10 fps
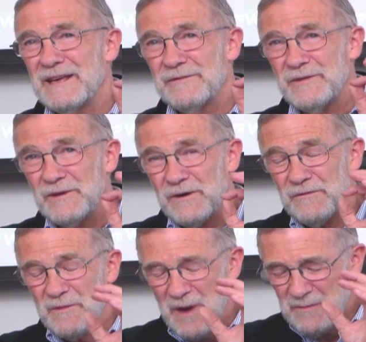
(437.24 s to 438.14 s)
If you
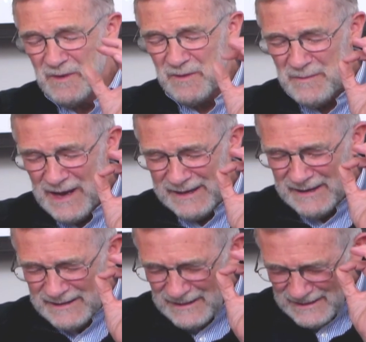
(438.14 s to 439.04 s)
don't remember,
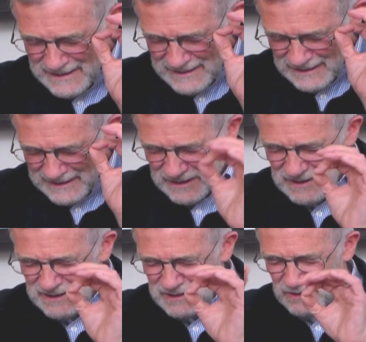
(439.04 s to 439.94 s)
back at, in late
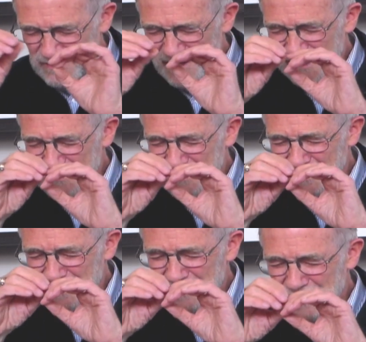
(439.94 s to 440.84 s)

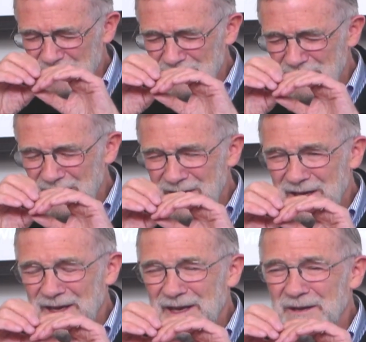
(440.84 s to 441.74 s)
2002,
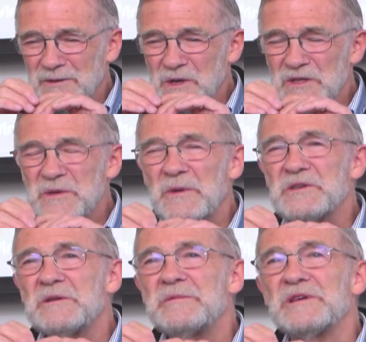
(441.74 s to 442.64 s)
it was all
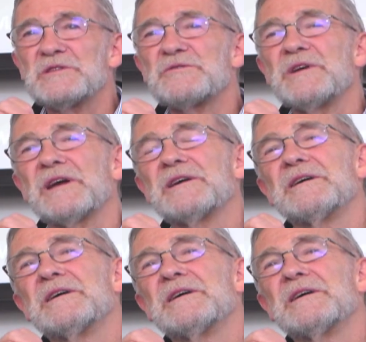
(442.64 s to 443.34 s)
supposed to be a trick.